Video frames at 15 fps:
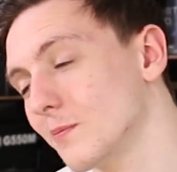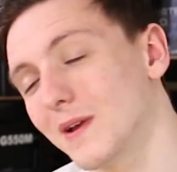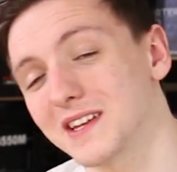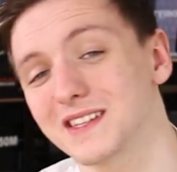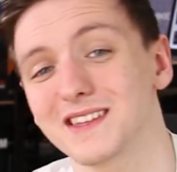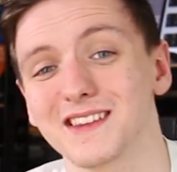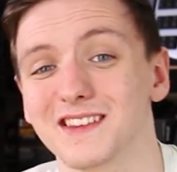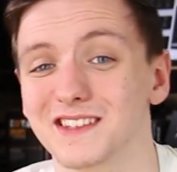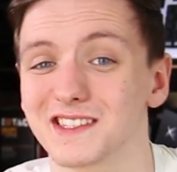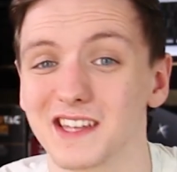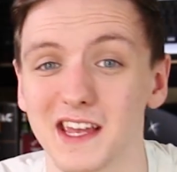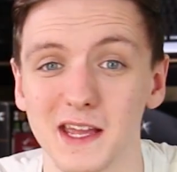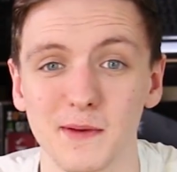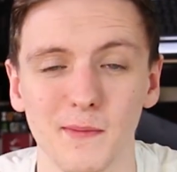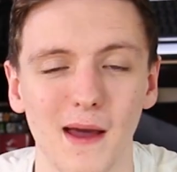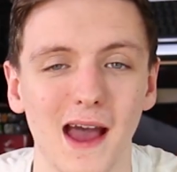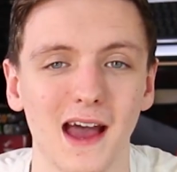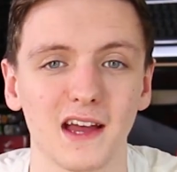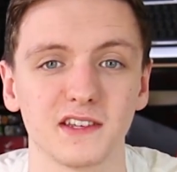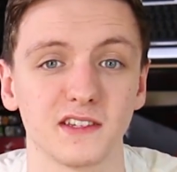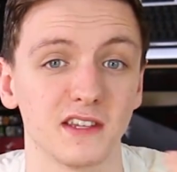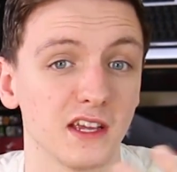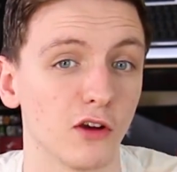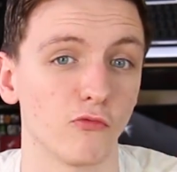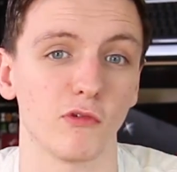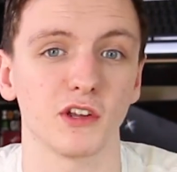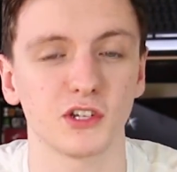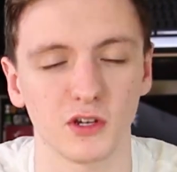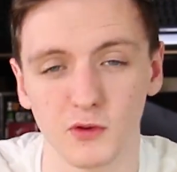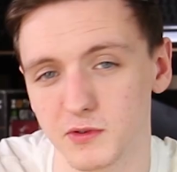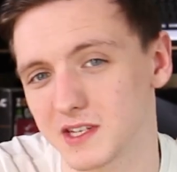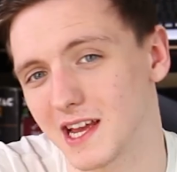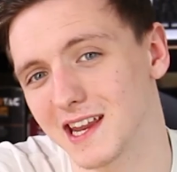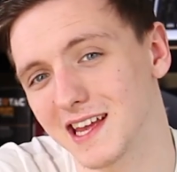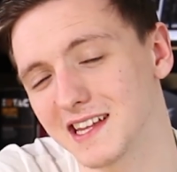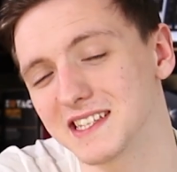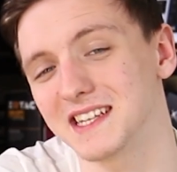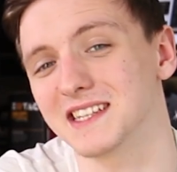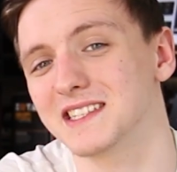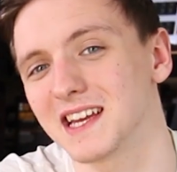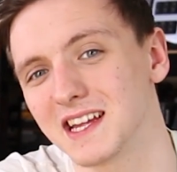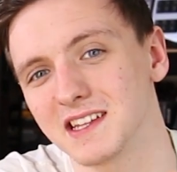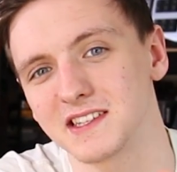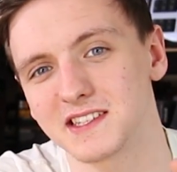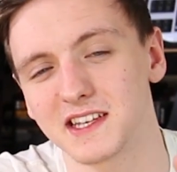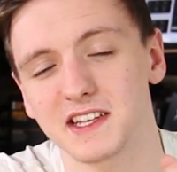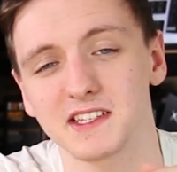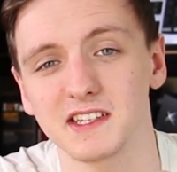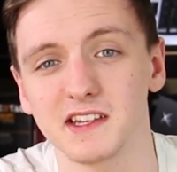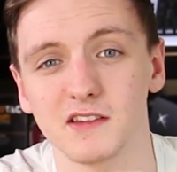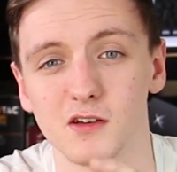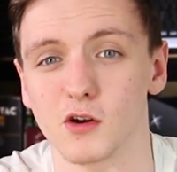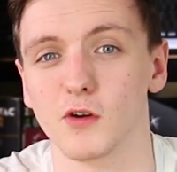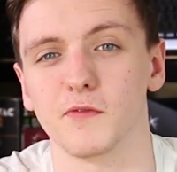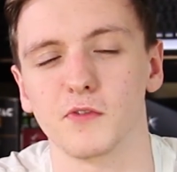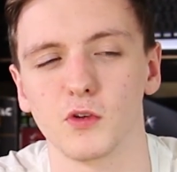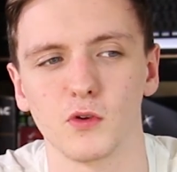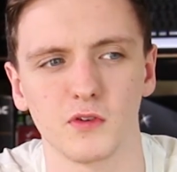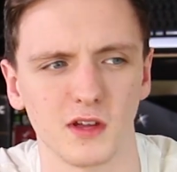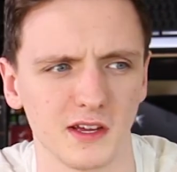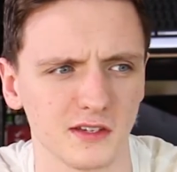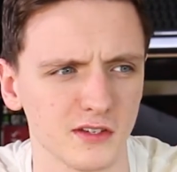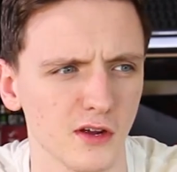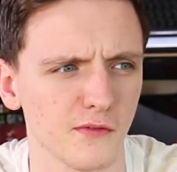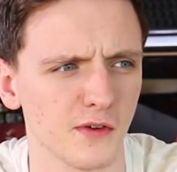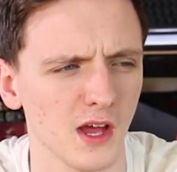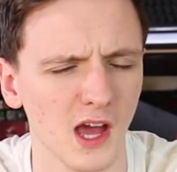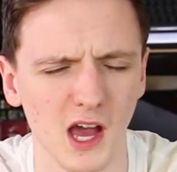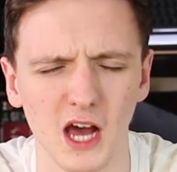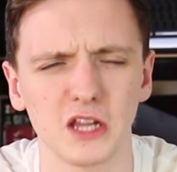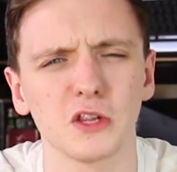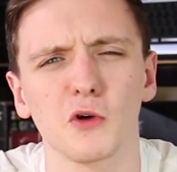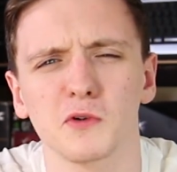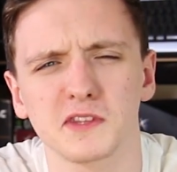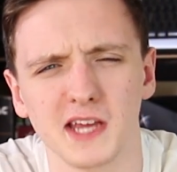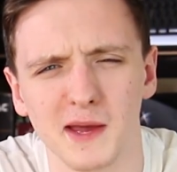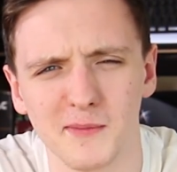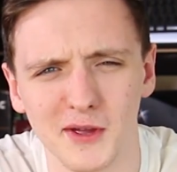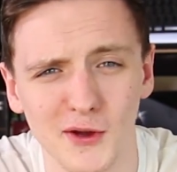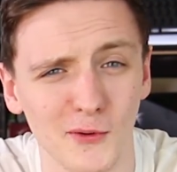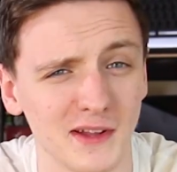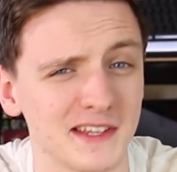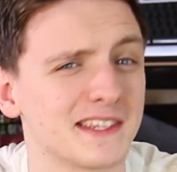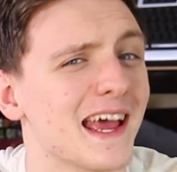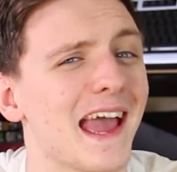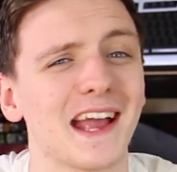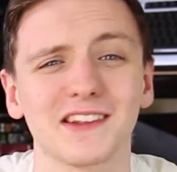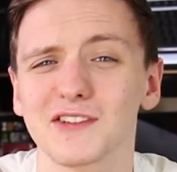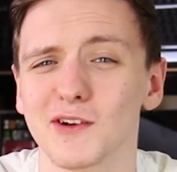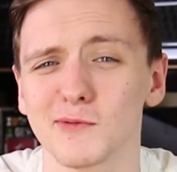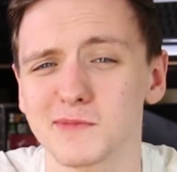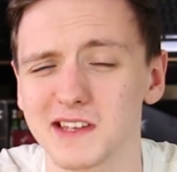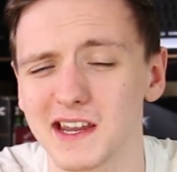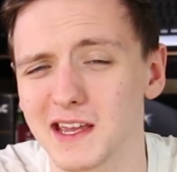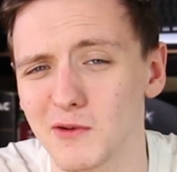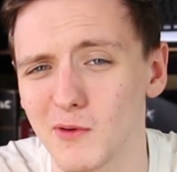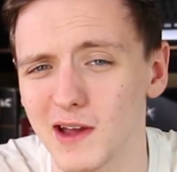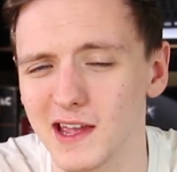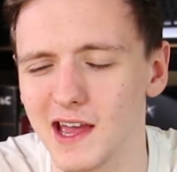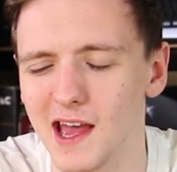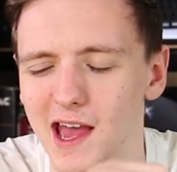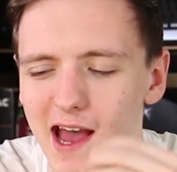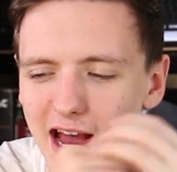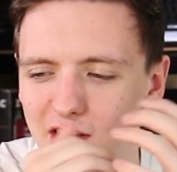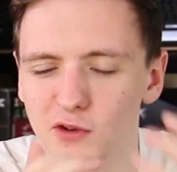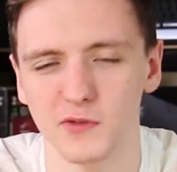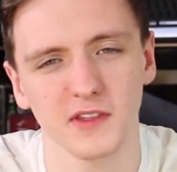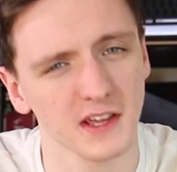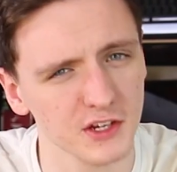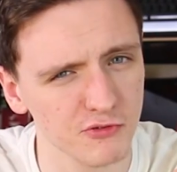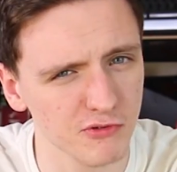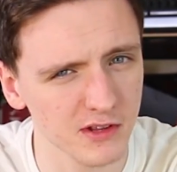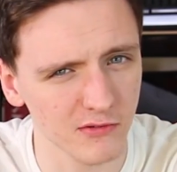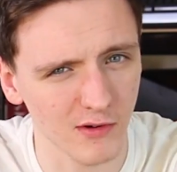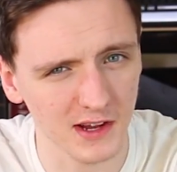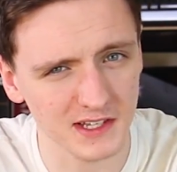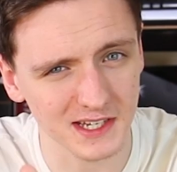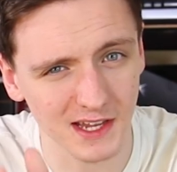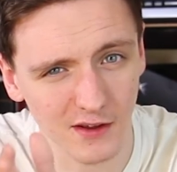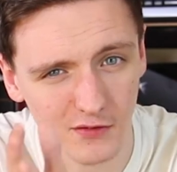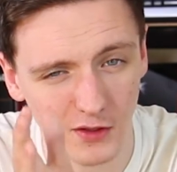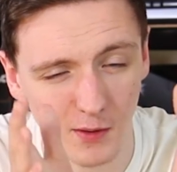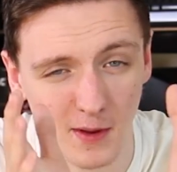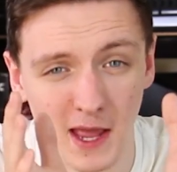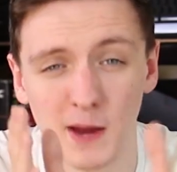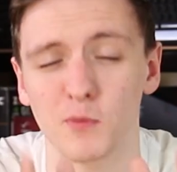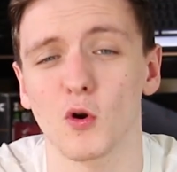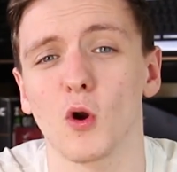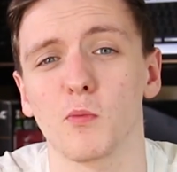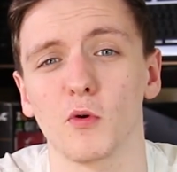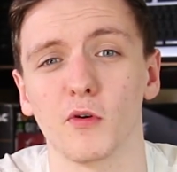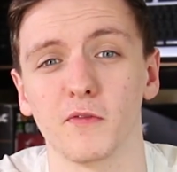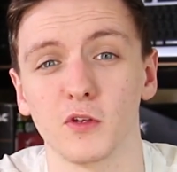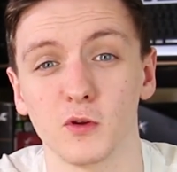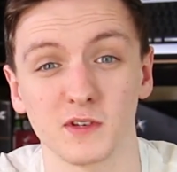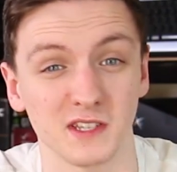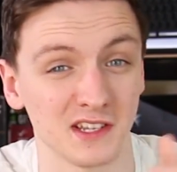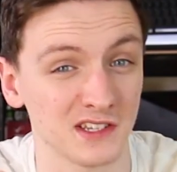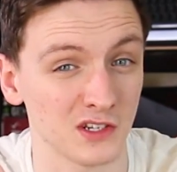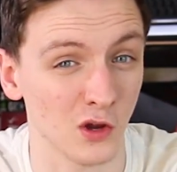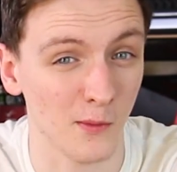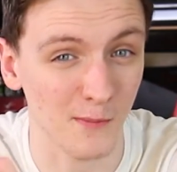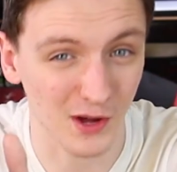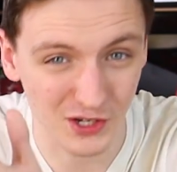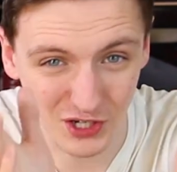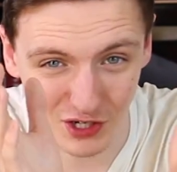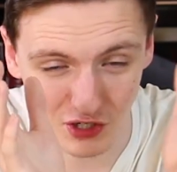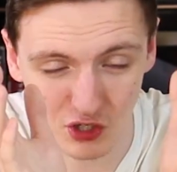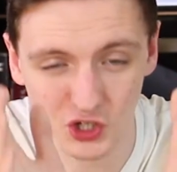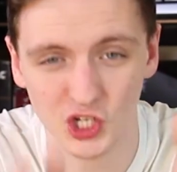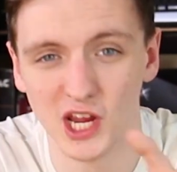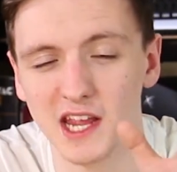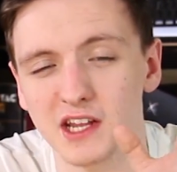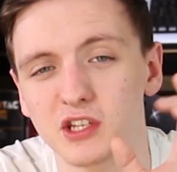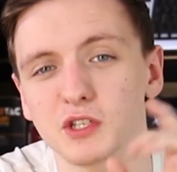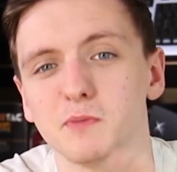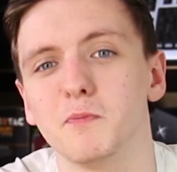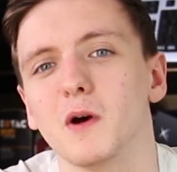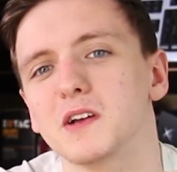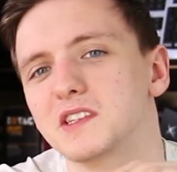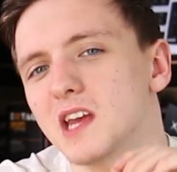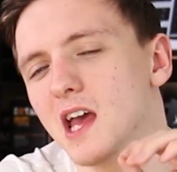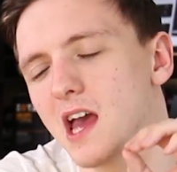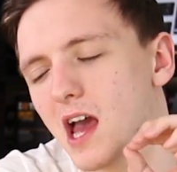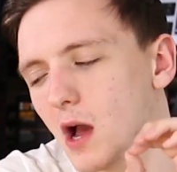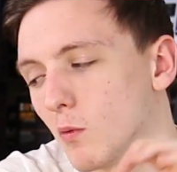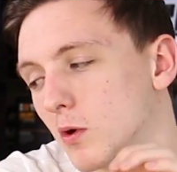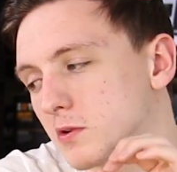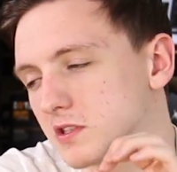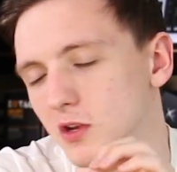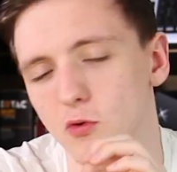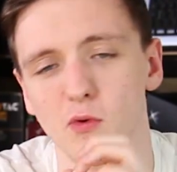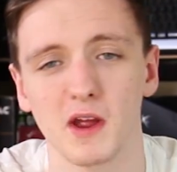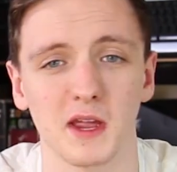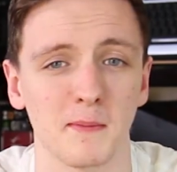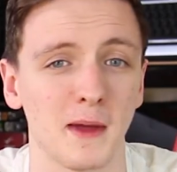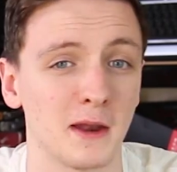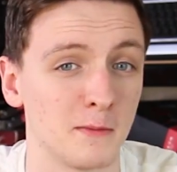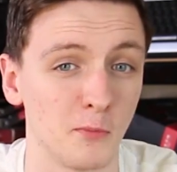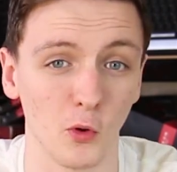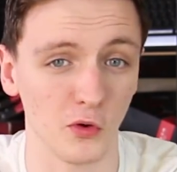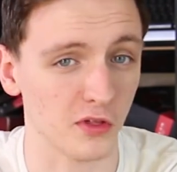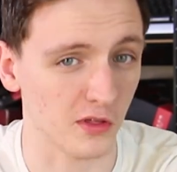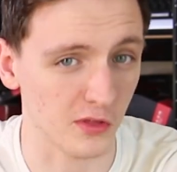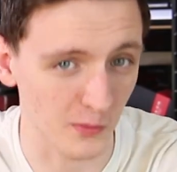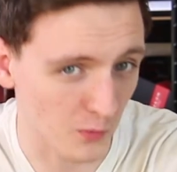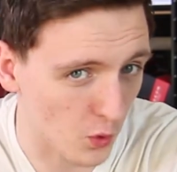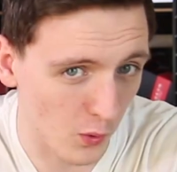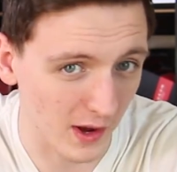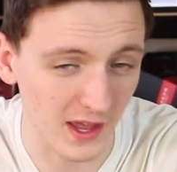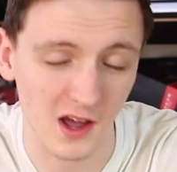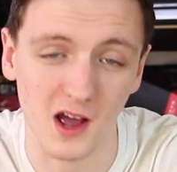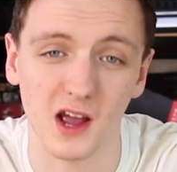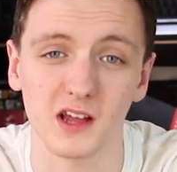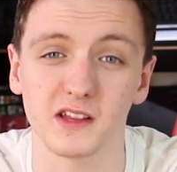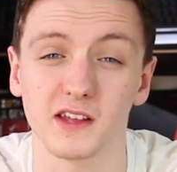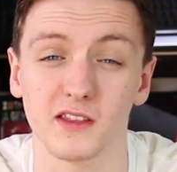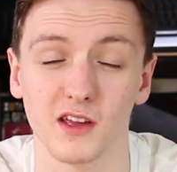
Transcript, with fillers: are basically the same as the original ten eighty and ten sixty that I reviewed uh, sort of a long time ago in tech terms anyway, I don't think it's really right to give them a proper review since not much has changed, but I will still recommend both of them quite highly.